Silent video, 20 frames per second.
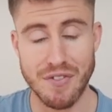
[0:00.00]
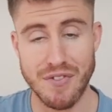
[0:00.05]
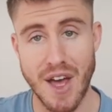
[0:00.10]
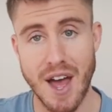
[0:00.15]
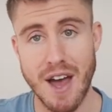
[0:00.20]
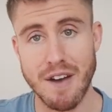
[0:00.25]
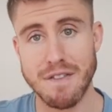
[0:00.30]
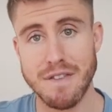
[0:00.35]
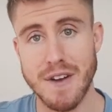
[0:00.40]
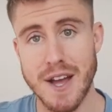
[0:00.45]

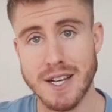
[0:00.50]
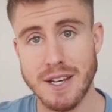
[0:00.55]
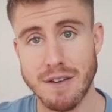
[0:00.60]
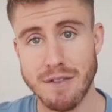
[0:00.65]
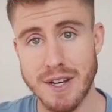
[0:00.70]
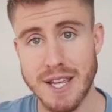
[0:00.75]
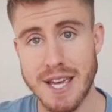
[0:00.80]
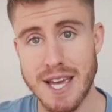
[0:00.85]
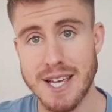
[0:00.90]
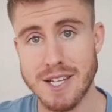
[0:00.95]
That
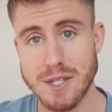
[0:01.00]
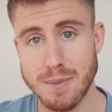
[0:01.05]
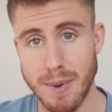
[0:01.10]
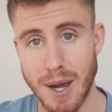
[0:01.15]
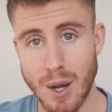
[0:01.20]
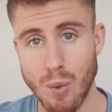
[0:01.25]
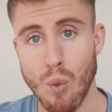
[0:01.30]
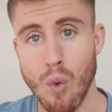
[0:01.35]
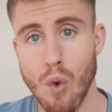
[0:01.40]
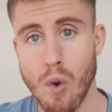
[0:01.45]
effectively is
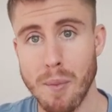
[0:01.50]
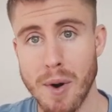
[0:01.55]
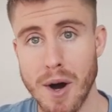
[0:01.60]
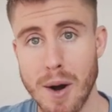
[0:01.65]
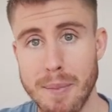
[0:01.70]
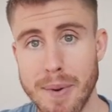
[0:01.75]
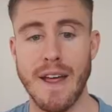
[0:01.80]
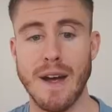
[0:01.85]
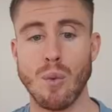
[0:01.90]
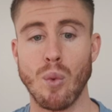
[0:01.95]
my
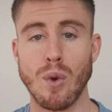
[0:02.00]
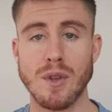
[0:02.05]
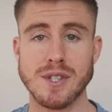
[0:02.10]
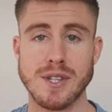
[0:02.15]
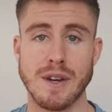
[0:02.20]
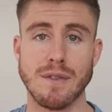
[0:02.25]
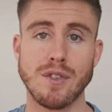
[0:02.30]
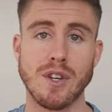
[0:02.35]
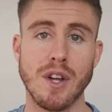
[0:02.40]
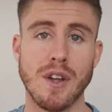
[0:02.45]
warm-up.
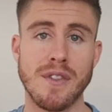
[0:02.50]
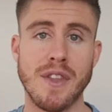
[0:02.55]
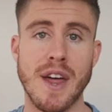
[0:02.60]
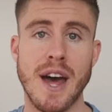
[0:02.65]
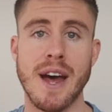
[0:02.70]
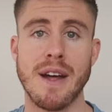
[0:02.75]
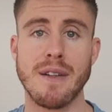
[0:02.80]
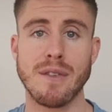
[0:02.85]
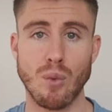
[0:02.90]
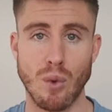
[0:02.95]
Once I've done
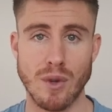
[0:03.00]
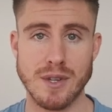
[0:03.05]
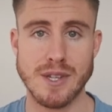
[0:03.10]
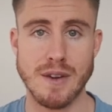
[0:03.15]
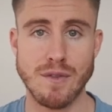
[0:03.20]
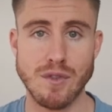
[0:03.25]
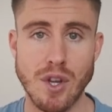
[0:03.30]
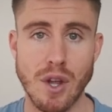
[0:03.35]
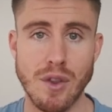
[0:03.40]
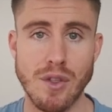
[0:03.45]
that, once
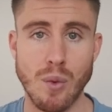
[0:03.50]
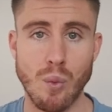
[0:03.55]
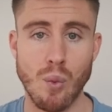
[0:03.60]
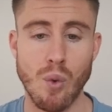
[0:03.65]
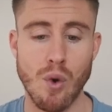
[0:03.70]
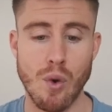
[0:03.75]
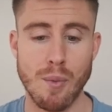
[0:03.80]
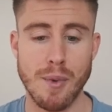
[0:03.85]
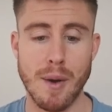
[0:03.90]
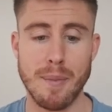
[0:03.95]
I've done the
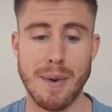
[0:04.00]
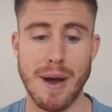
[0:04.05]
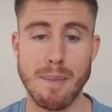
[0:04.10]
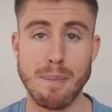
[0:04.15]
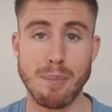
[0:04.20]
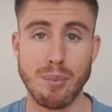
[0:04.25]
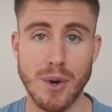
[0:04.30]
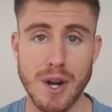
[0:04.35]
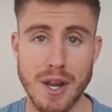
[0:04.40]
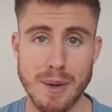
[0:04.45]
warm-up, I'm
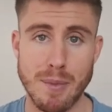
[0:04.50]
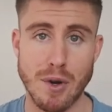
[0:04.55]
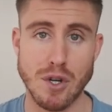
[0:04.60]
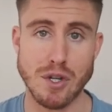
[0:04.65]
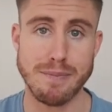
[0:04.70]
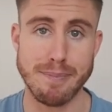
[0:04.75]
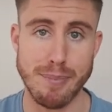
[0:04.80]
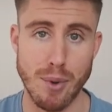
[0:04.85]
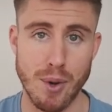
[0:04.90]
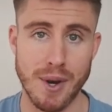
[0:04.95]
pretty
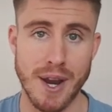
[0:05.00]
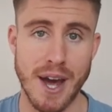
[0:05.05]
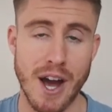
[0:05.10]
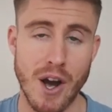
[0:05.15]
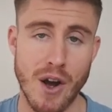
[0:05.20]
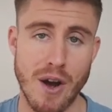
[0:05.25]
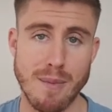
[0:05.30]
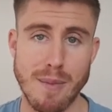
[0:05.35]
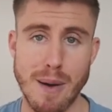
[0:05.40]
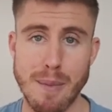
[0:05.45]
much burnt
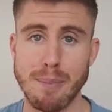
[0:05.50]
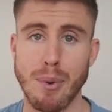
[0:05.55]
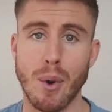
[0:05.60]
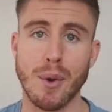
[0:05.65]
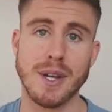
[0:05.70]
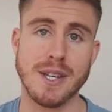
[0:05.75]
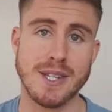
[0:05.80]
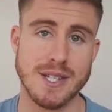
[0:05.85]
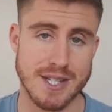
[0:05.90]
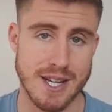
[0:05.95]
out and my
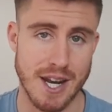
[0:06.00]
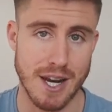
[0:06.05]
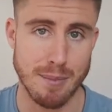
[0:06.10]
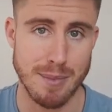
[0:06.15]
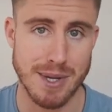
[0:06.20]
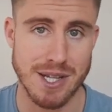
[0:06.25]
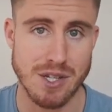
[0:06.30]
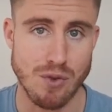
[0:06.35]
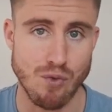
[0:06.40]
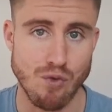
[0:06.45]
body's telling
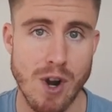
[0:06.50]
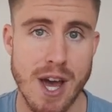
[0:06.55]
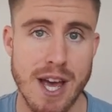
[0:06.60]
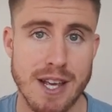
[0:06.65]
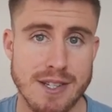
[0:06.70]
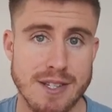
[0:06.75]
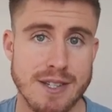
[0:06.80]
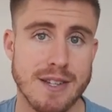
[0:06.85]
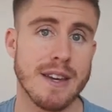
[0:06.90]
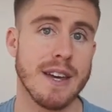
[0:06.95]
me to
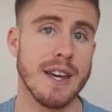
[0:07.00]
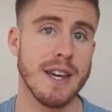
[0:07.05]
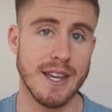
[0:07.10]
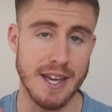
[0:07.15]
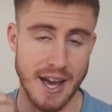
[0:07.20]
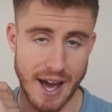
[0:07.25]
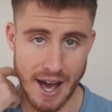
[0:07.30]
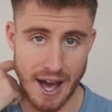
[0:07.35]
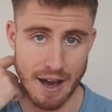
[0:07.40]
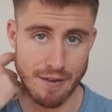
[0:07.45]
rest.
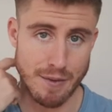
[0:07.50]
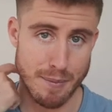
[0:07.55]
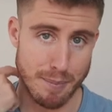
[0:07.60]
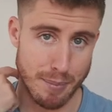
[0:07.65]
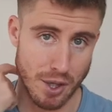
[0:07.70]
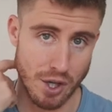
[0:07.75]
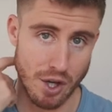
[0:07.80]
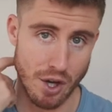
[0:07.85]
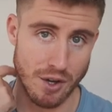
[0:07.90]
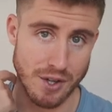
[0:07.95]
Yeah, I haven't
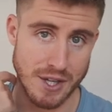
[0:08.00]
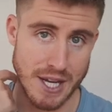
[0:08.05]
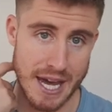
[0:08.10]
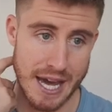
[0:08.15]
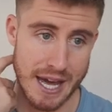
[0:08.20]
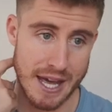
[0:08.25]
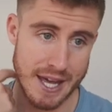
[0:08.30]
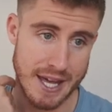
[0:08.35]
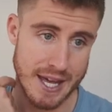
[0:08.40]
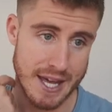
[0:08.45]
begun
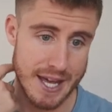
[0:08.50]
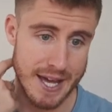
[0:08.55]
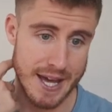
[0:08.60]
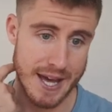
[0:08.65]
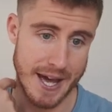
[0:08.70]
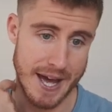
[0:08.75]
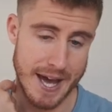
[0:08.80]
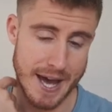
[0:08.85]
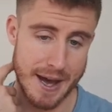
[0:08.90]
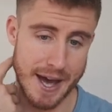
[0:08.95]
yet.
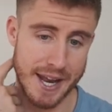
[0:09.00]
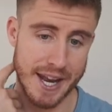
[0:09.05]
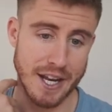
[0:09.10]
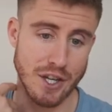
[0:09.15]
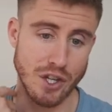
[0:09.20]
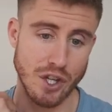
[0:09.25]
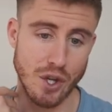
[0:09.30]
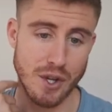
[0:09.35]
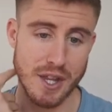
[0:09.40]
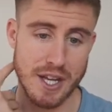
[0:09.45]
And I
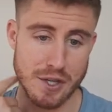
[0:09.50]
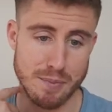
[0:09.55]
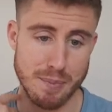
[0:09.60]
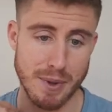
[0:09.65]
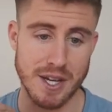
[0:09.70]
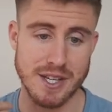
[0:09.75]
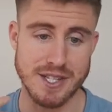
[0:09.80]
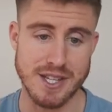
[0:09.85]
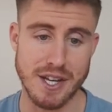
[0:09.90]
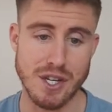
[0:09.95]
do this
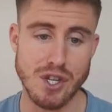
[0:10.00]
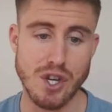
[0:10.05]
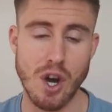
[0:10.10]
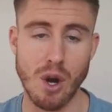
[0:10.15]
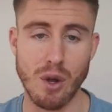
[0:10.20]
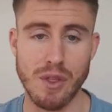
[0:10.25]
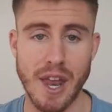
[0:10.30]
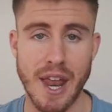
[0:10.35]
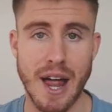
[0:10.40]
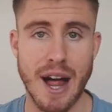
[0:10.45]
because I
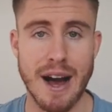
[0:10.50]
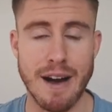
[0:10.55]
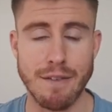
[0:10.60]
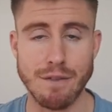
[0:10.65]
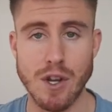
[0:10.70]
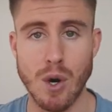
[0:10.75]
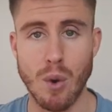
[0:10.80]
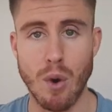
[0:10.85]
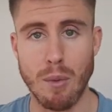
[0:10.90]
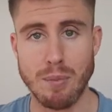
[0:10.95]
know that I
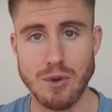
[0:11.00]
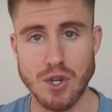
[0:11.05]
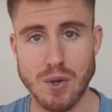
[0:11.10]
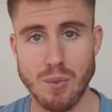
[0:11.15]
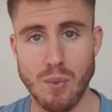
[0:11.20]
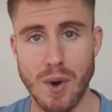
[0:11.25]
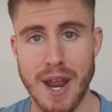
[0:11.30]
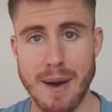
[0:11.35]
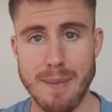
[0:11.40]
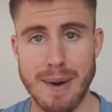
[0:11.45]
have no
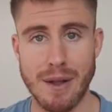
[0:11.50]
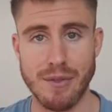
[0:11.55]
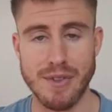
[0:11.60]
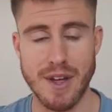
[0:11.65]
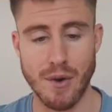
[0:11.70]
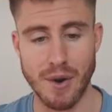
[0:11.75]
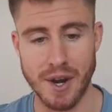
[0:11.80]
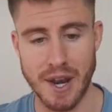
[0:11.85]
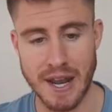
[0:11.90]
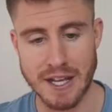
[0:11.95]
option when I'm out
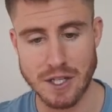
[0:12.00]
there on an